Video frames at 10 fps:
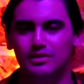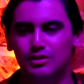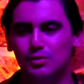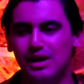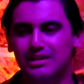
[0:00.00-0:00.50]

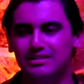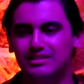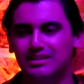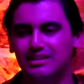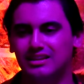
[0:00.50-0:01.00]
The way
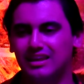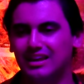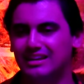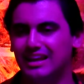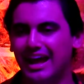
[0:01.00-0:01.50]
this
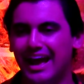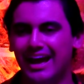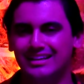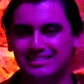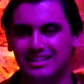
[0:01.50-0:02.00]
kid
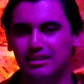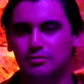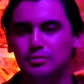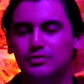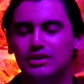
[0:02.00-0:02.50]
acts in
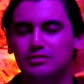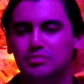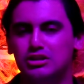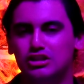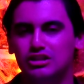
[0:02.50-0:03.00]
this movie,
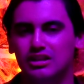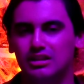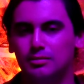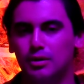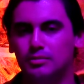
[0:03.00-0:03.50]
especially
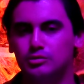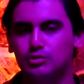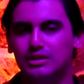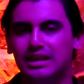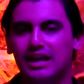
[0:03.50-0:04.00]
in the moments
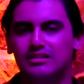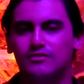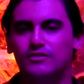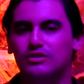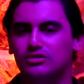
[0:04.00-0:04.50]
where he has to
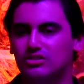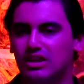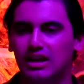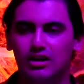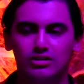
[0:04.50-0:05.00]
feel
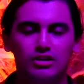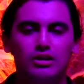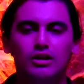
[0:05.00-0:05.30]
scared,